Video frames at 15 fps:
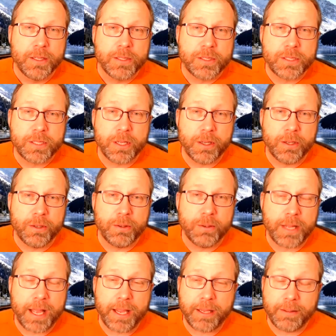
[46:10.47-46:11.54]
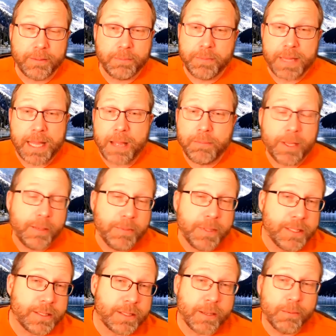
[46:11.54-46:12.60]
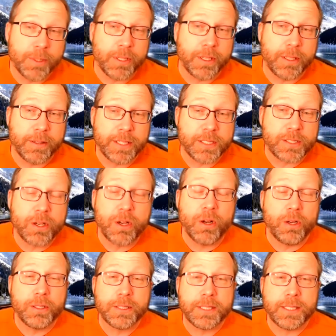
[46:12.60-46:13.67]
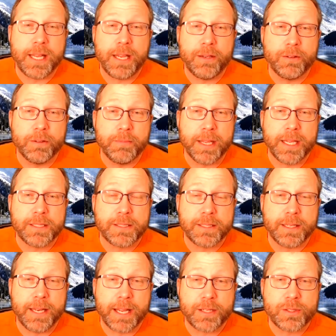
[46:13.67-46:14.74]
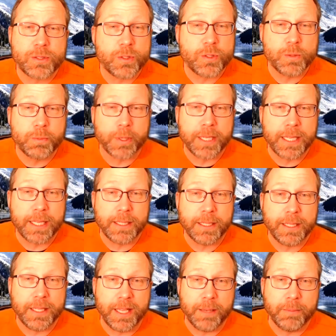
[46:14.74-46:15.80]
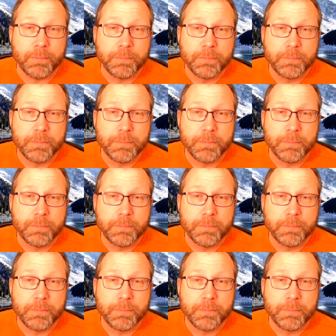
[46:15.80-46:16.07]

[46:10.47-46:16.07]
So that may be someone on this call today who makes the next super hit game.